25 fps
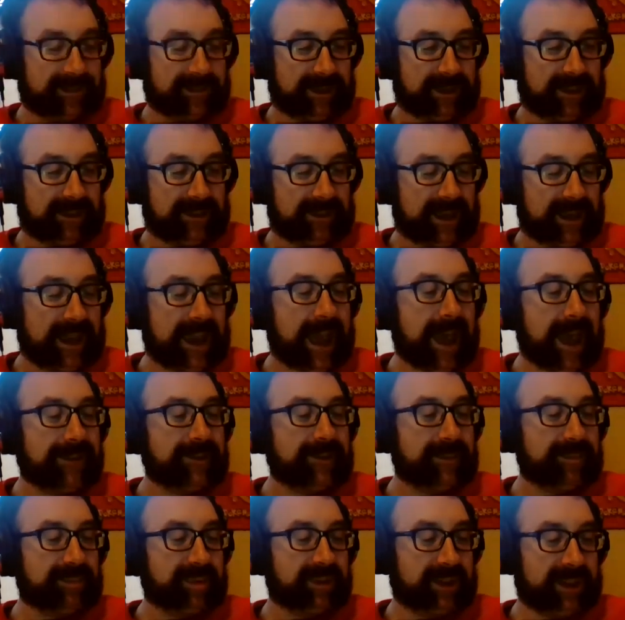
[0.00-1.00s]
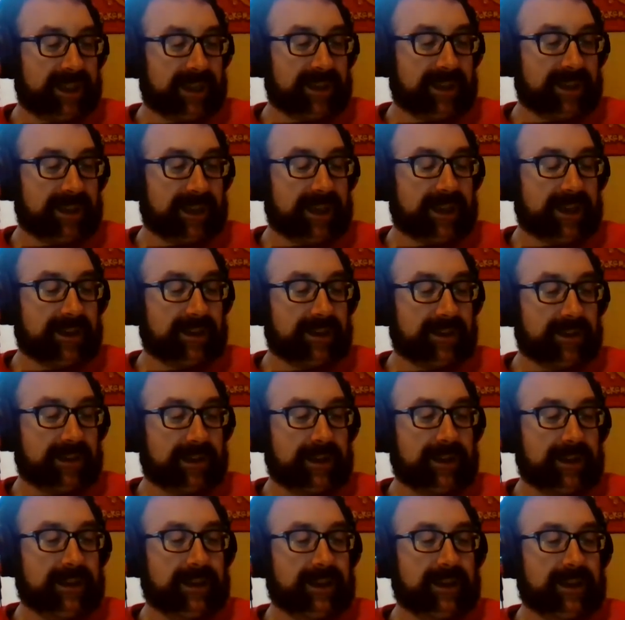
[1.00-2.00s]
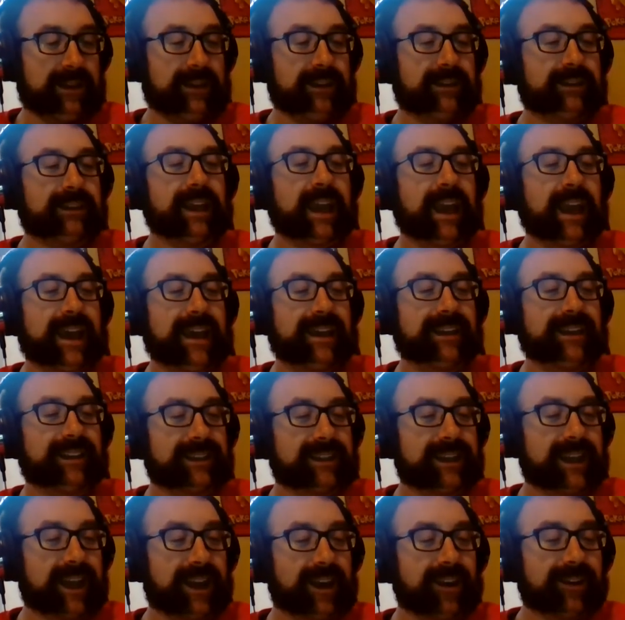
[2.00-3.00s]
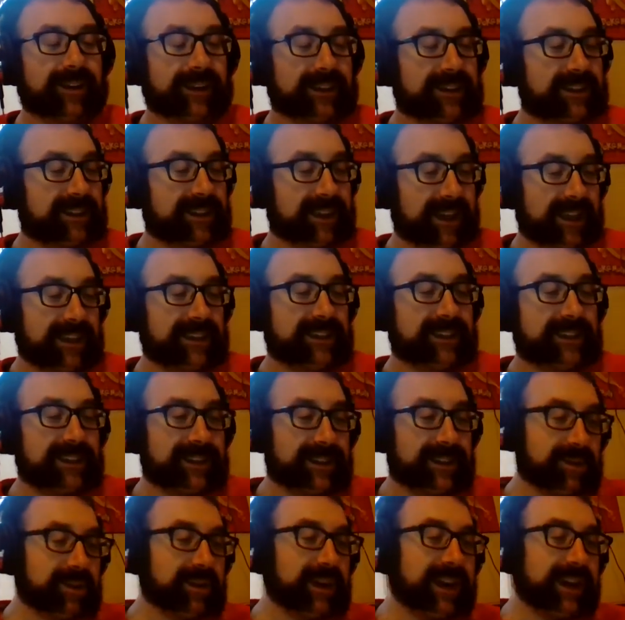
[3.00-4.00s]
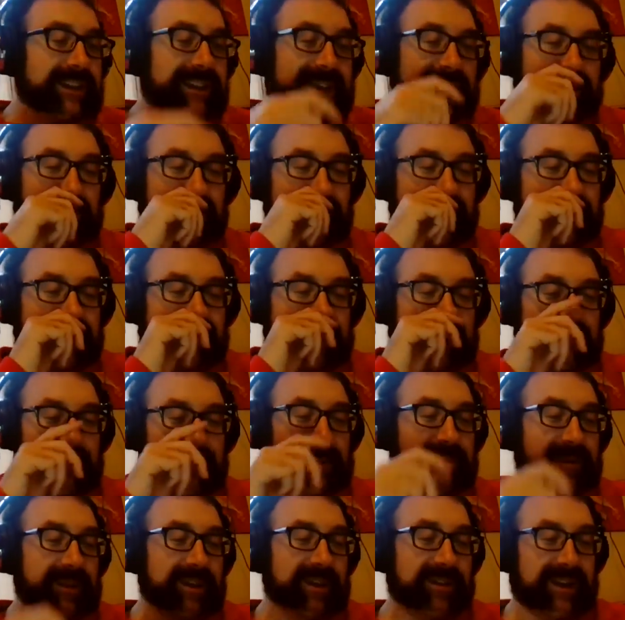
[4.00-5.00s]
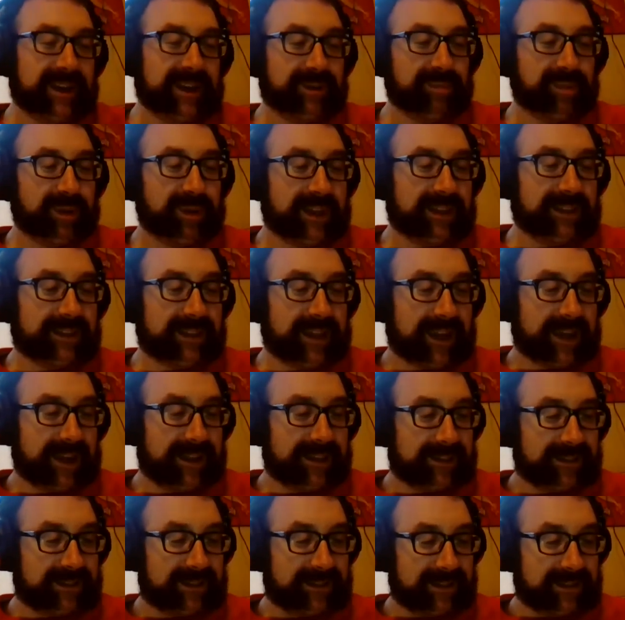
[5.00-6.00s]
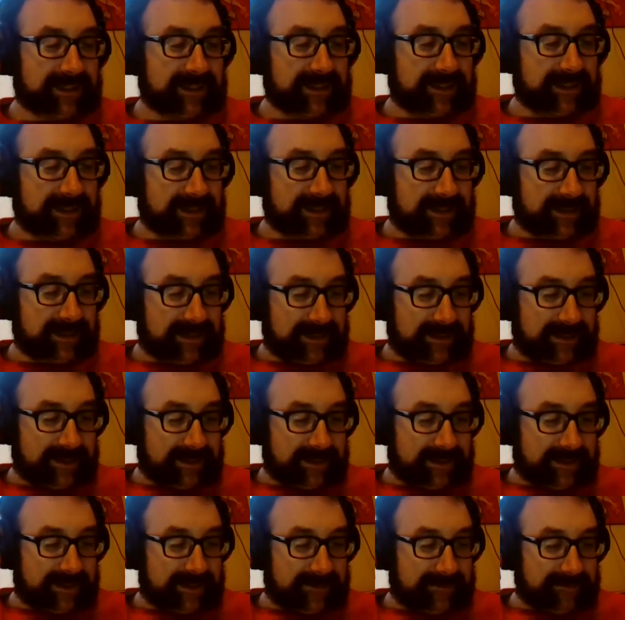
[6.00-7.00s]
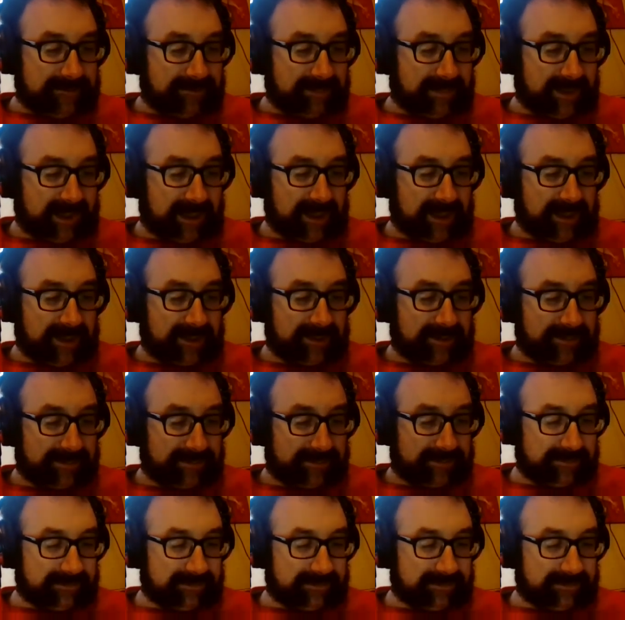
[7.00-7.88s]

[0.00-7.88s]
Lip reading: than me. They have him playing like dads now. It's crazy when you see people your age playing dads. You know.